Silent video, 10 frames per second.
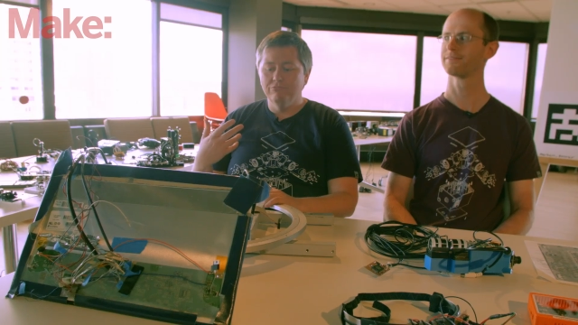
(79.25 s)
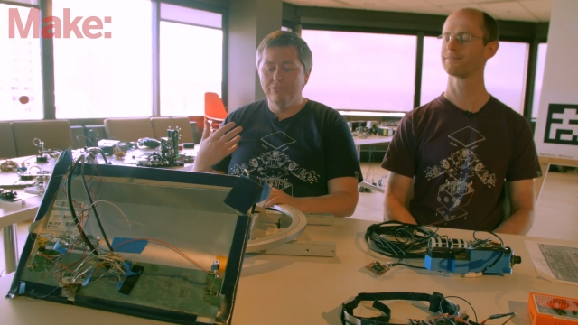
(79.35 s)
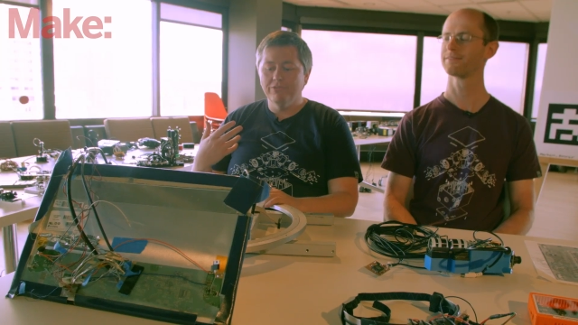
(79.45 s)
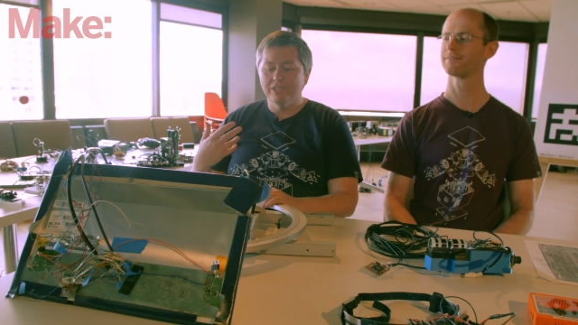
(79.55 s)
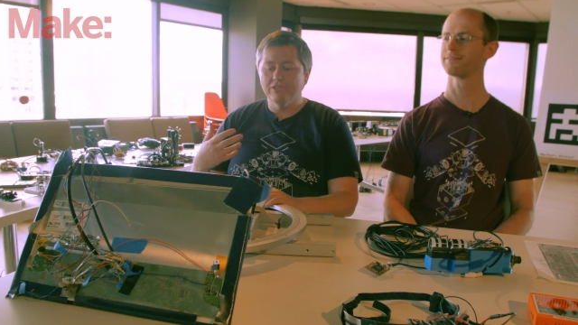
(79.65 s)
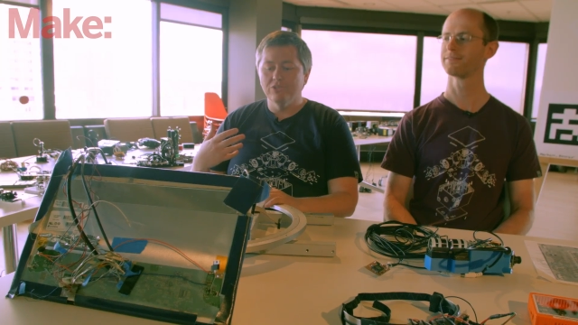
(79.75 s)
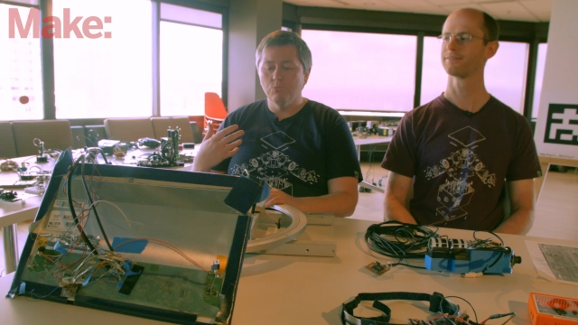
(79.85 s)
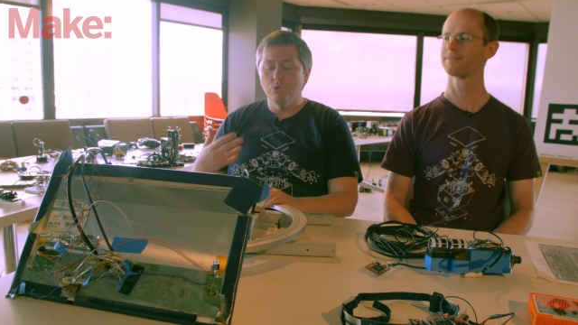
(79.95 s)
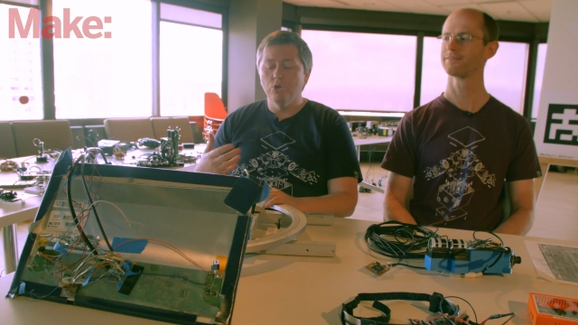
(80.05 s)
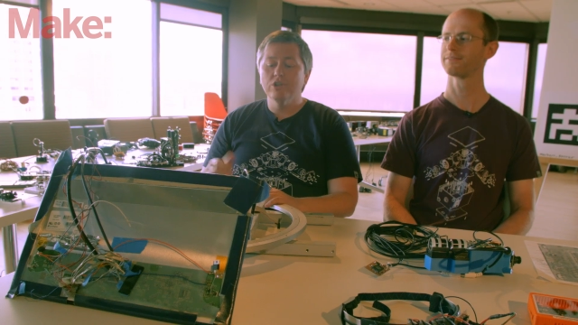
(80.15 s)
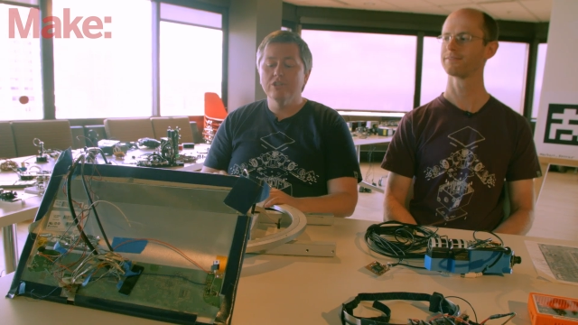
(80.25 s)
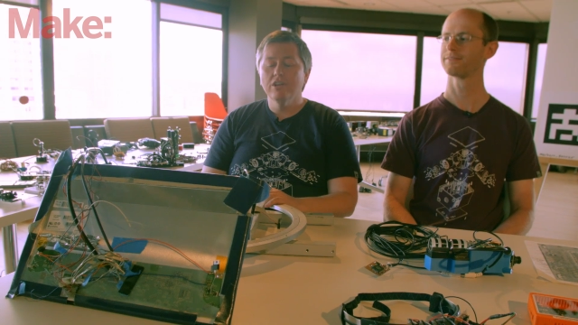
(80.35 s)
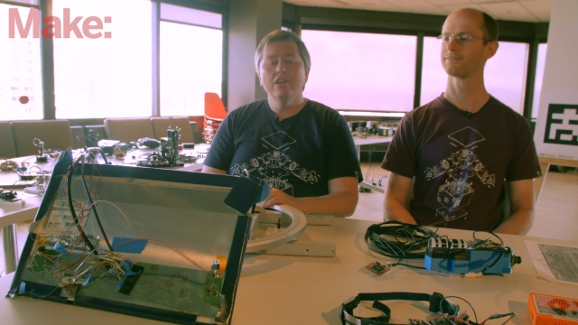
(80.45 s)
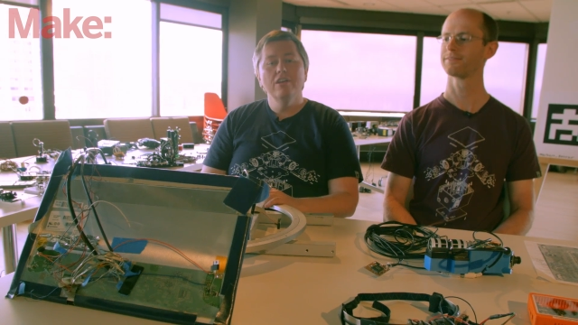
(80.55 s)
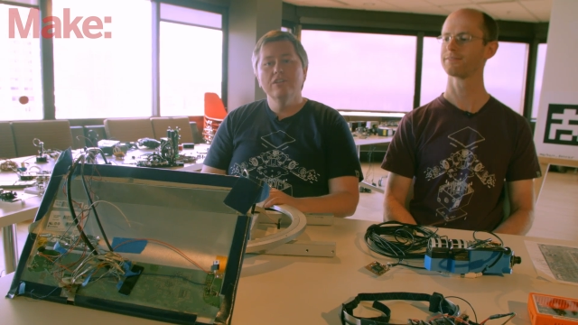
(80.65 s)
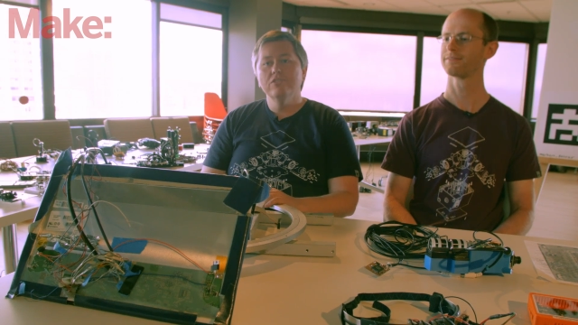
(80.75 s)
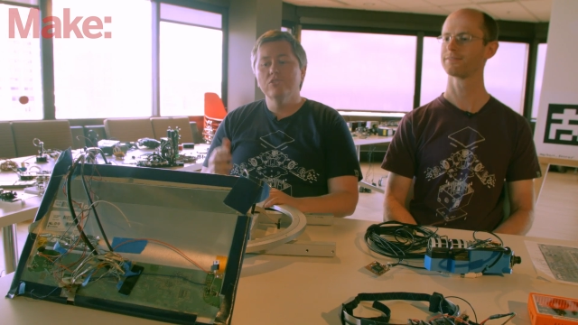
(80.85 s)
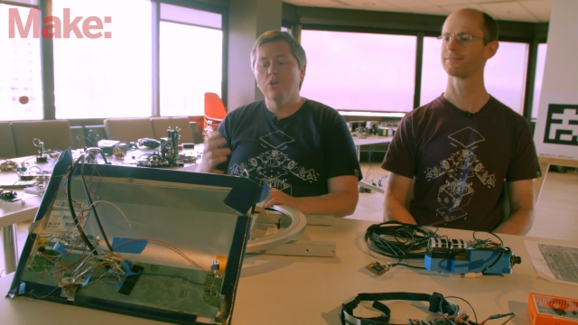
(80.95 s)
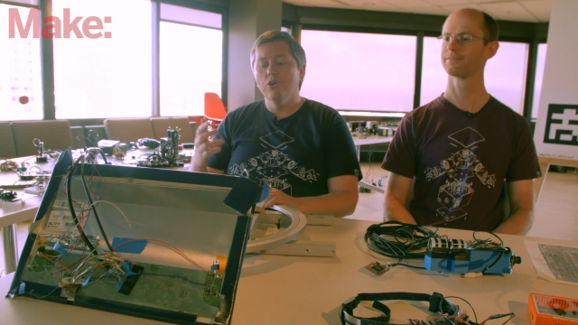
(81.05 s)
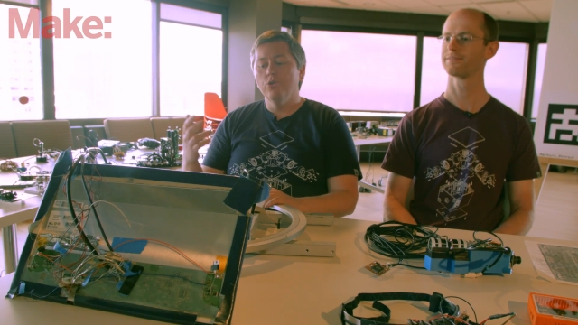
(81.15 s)
Speaker 1: reflexes worked.
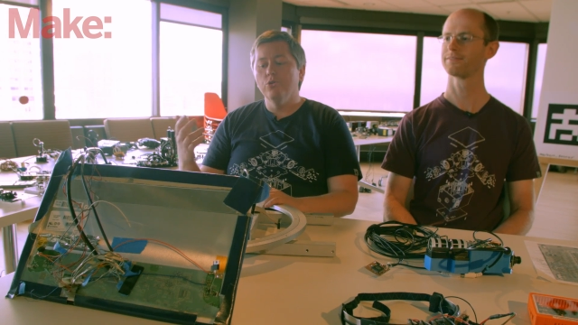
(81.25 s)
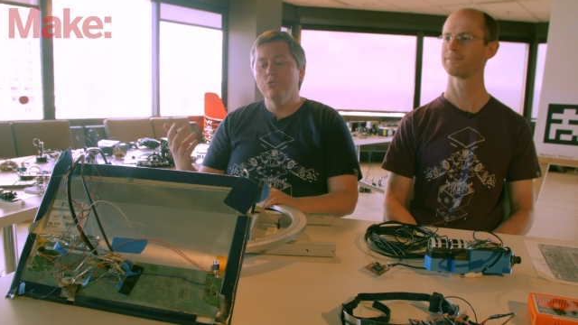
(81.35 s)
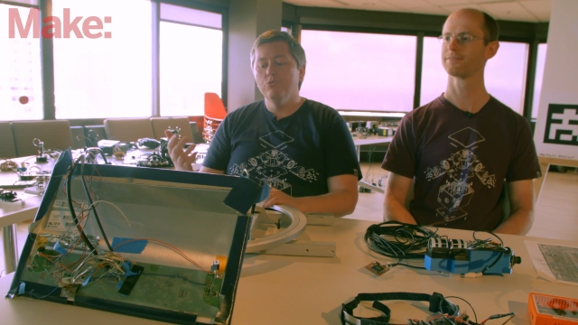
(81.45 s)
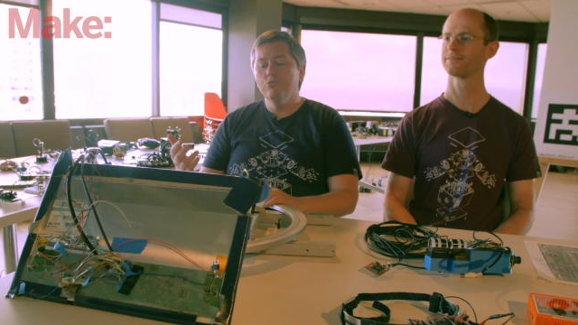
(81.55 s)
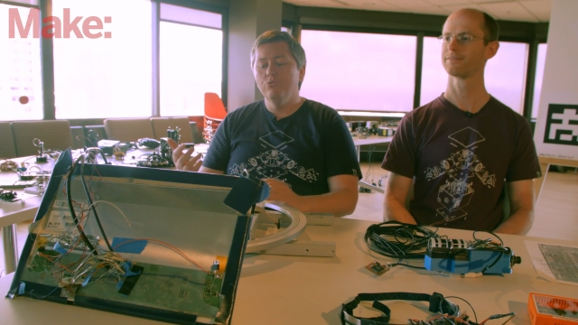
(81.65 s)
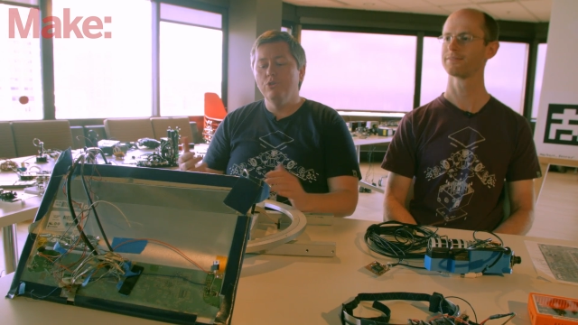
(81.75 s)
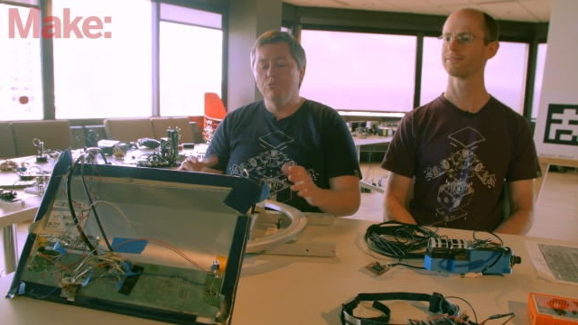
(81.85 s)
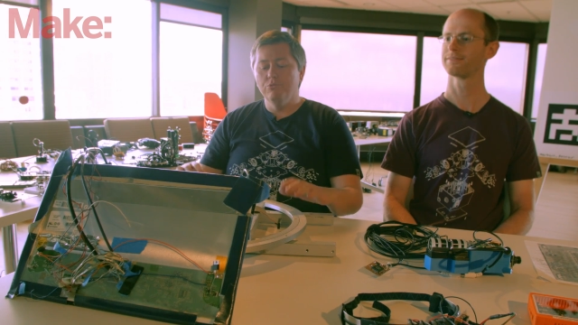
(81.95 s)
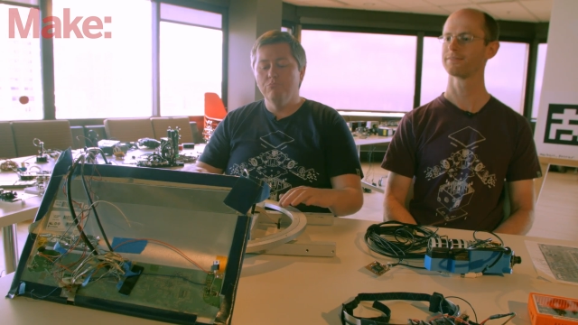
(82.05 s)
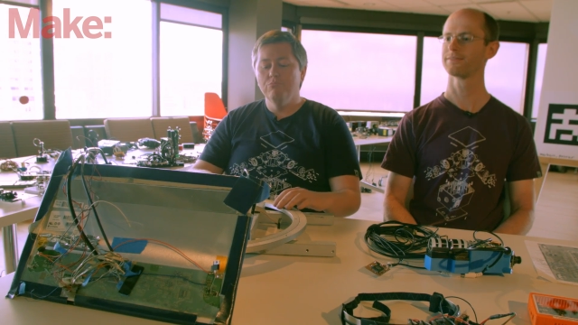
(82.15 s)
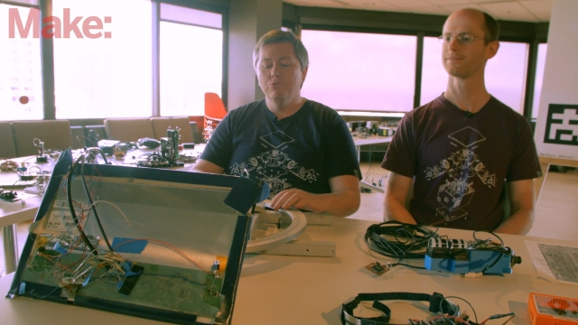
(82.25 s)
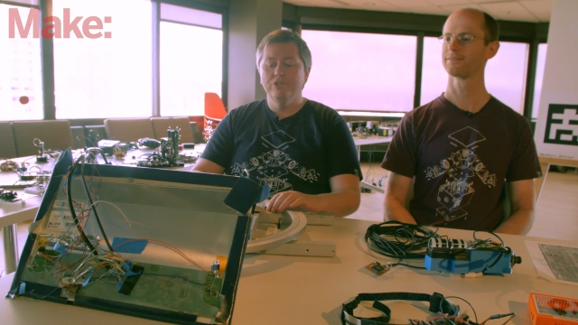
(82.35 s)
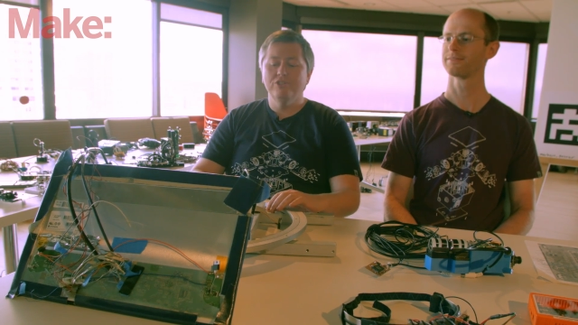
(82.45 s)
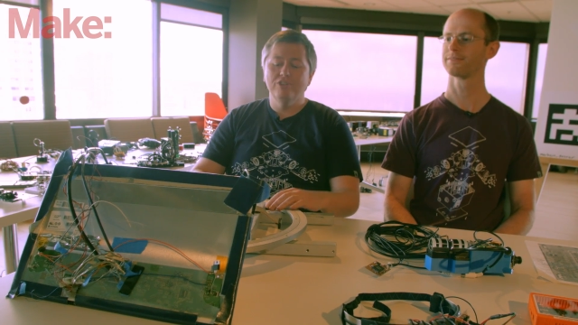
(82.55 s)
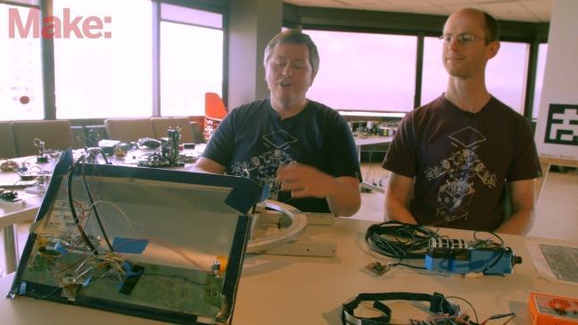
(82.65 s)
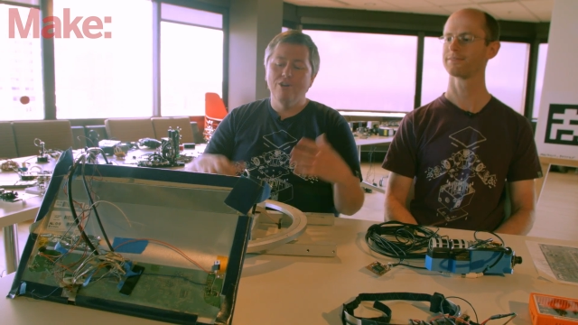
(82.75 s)
So you would put this thing